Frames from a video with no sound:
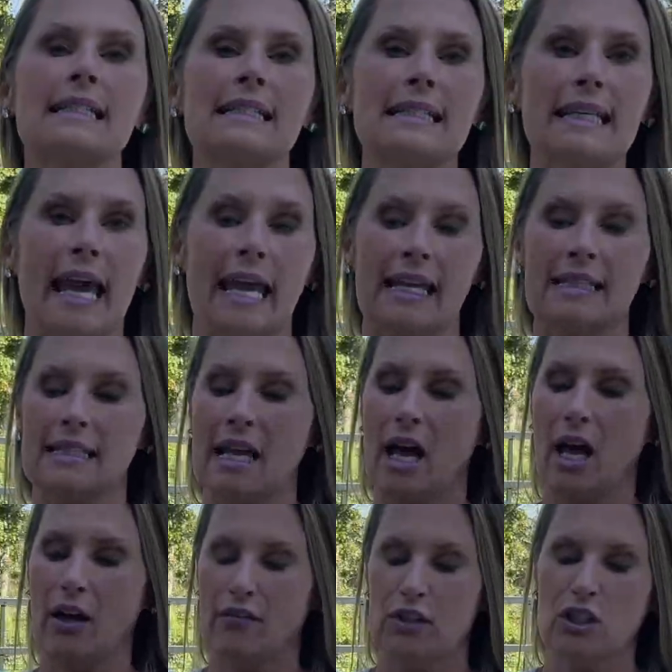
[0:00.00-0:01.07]
skeins
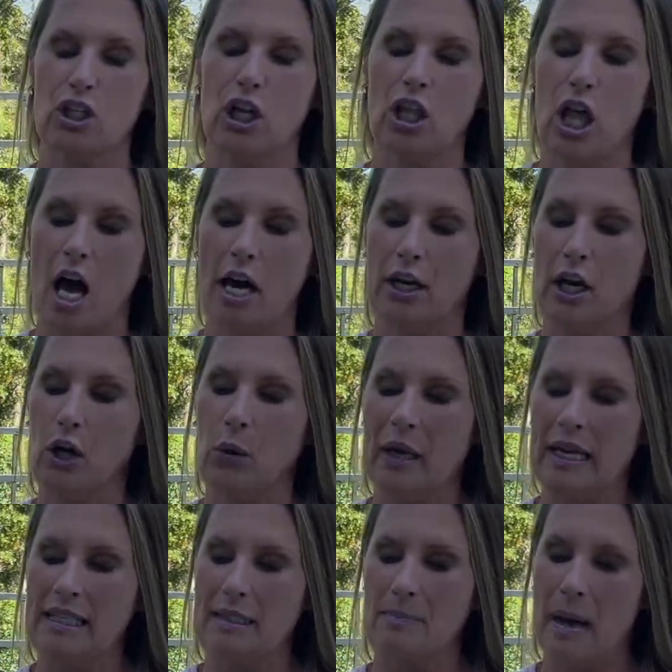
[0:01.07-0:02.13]
of gelato
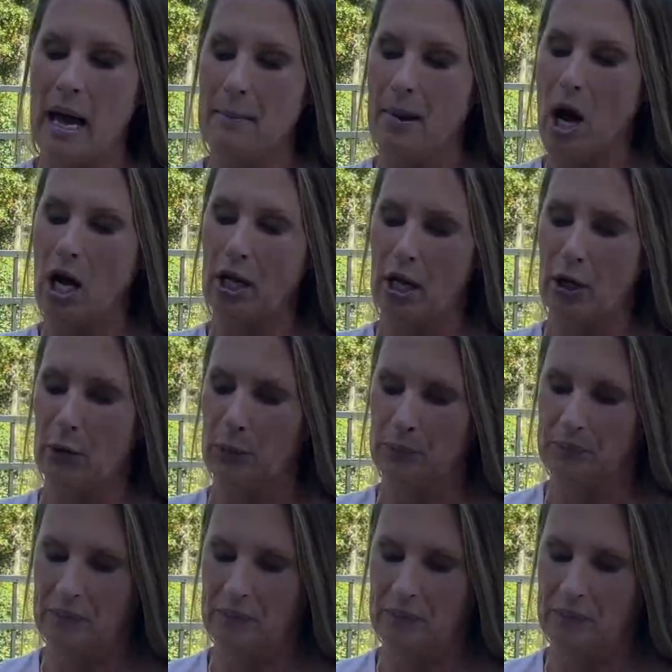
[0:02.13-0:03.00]
is my motto.